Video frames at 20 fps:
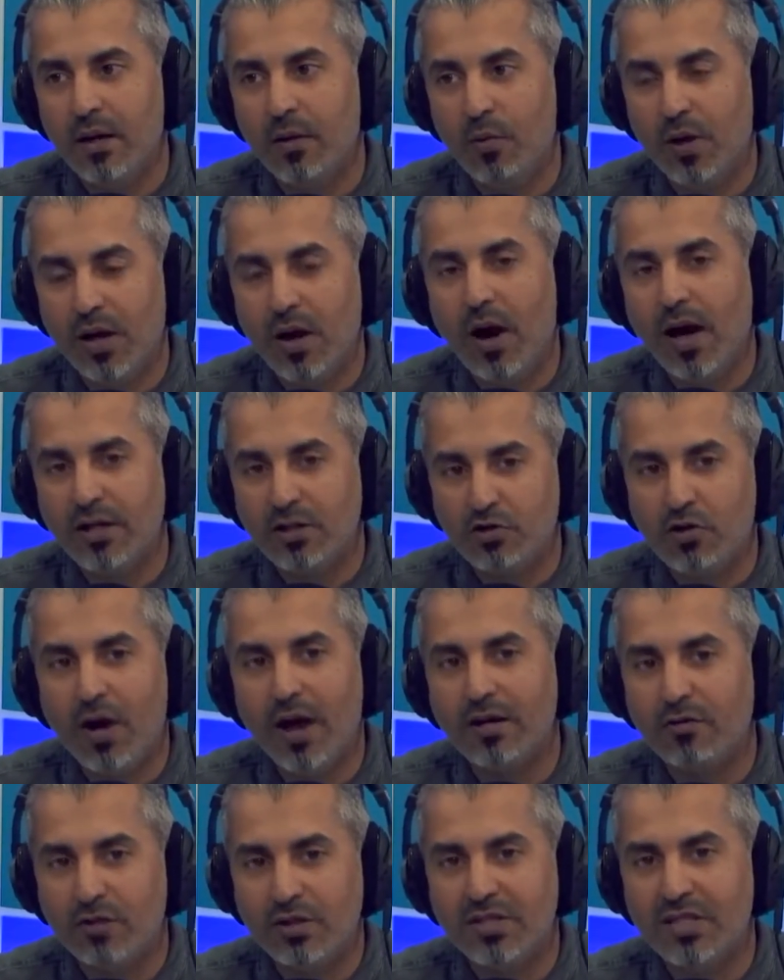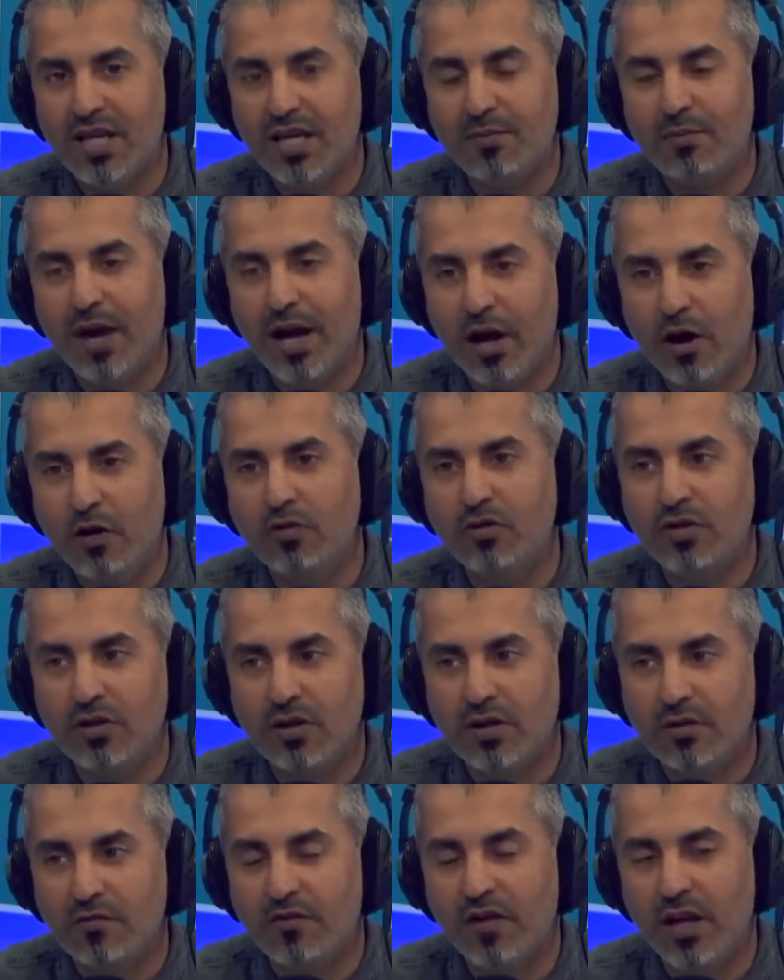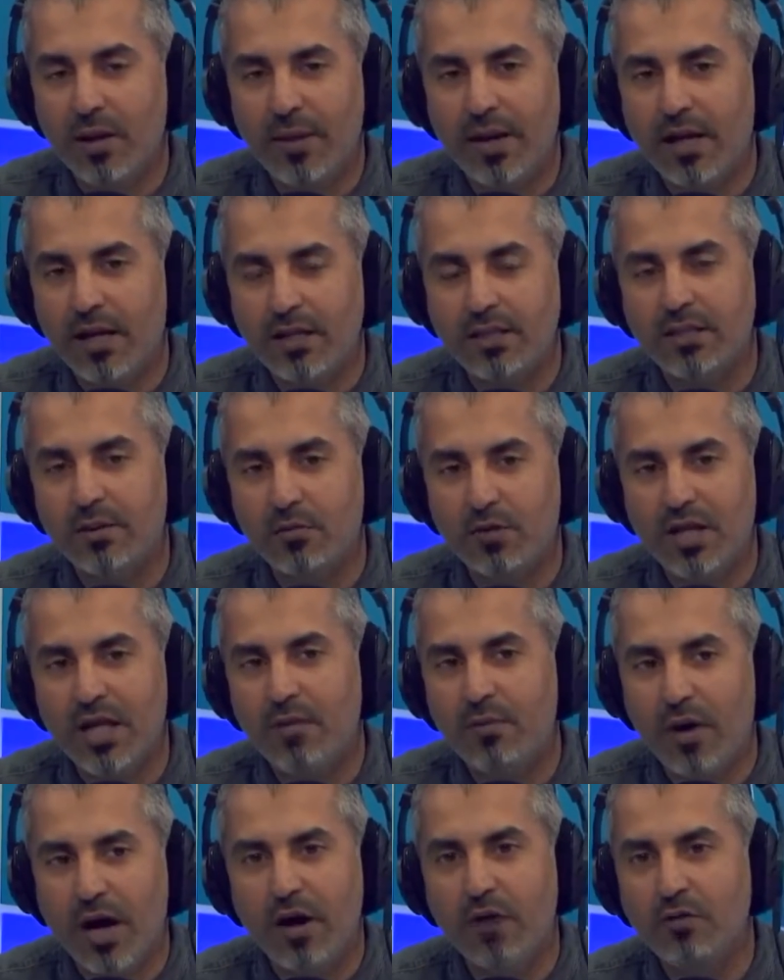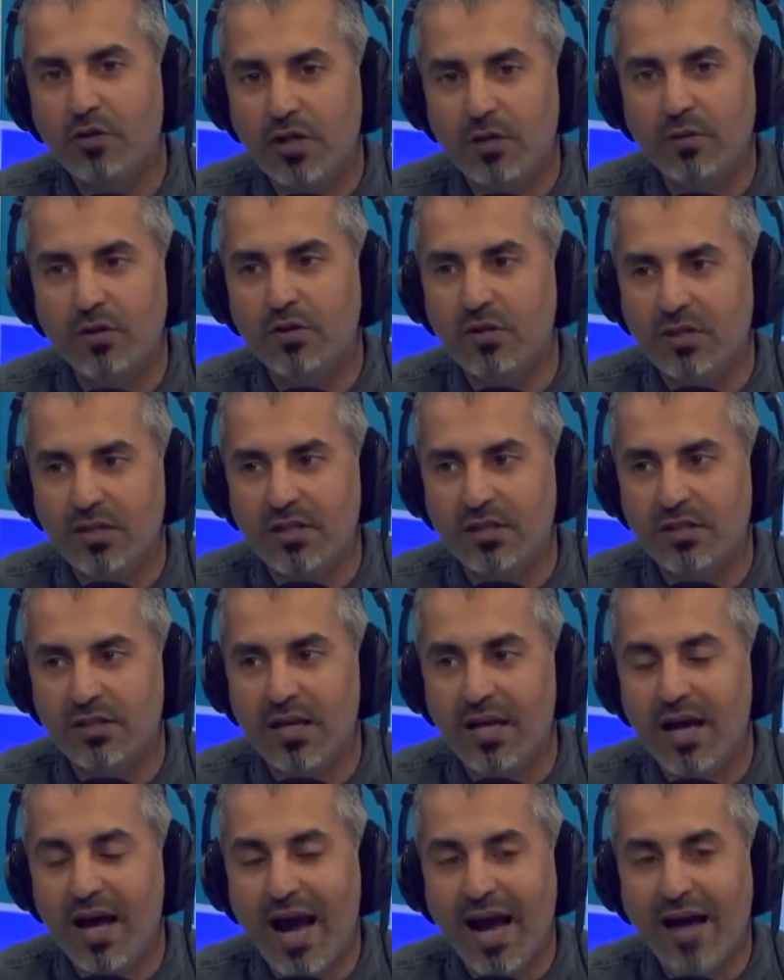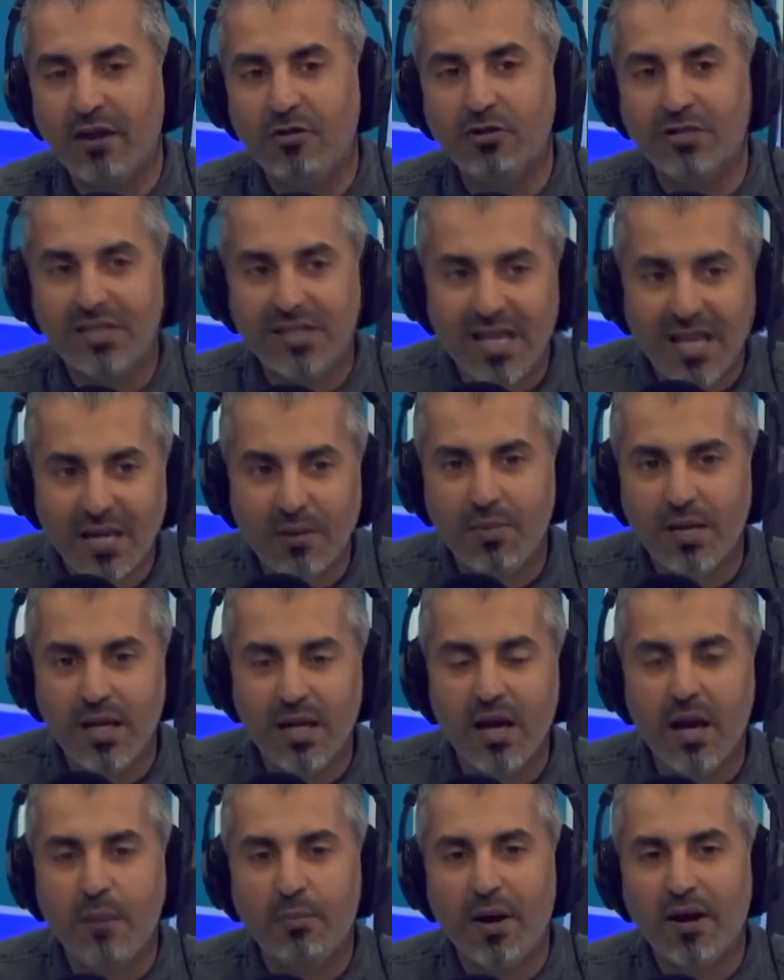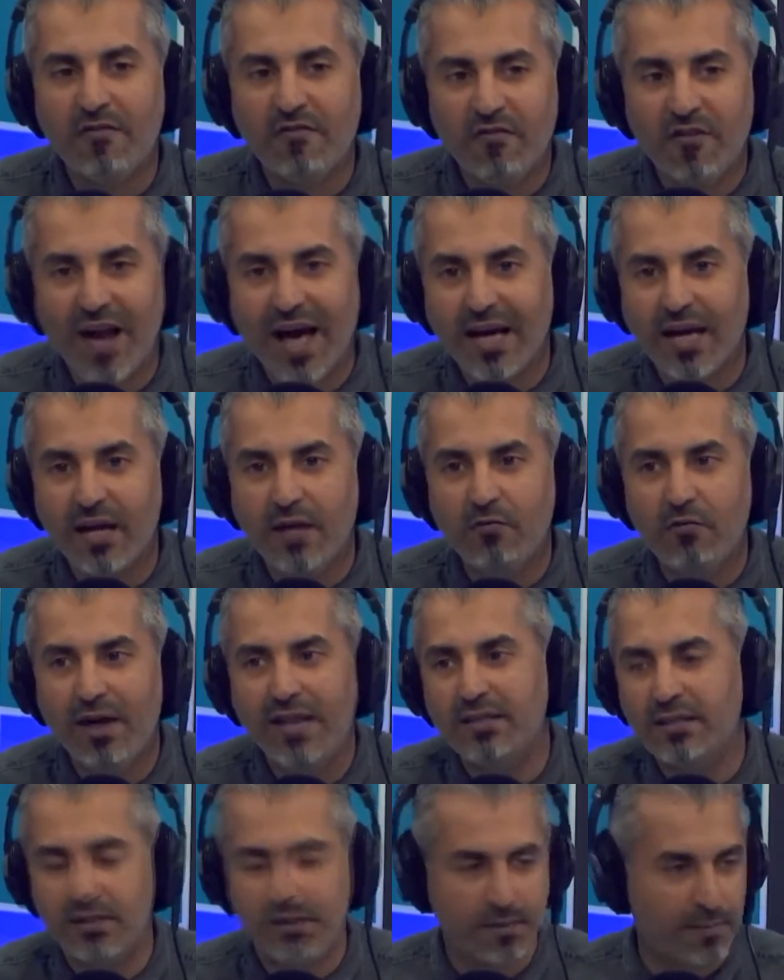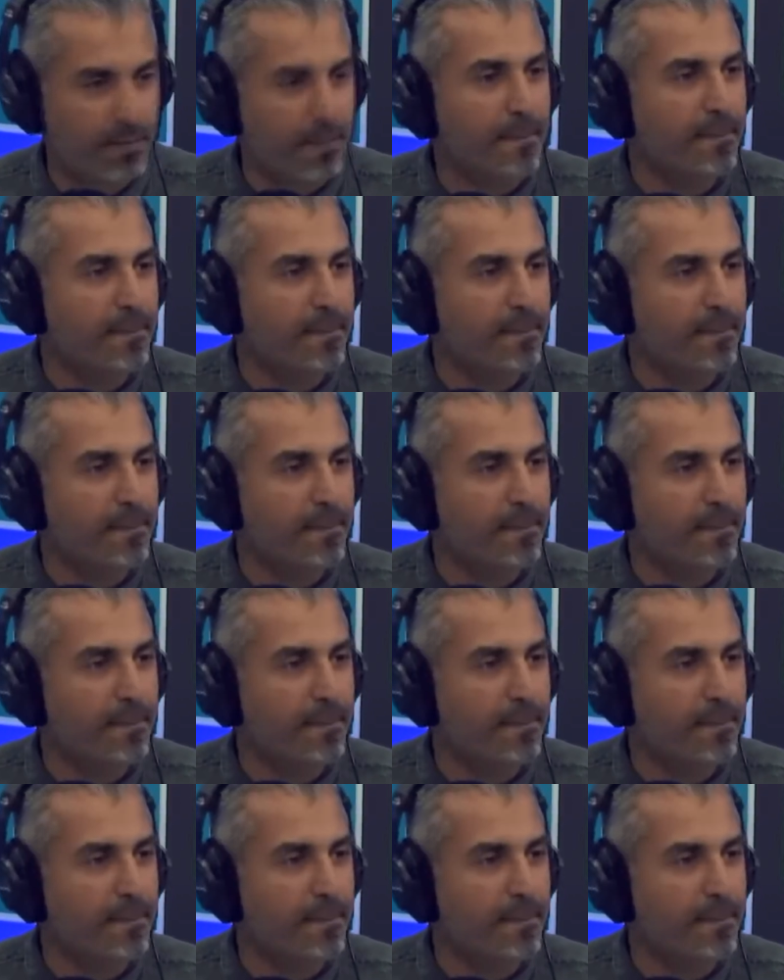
when I try and critique my own fundamentalism within my own communities, and critique me by flagging racism.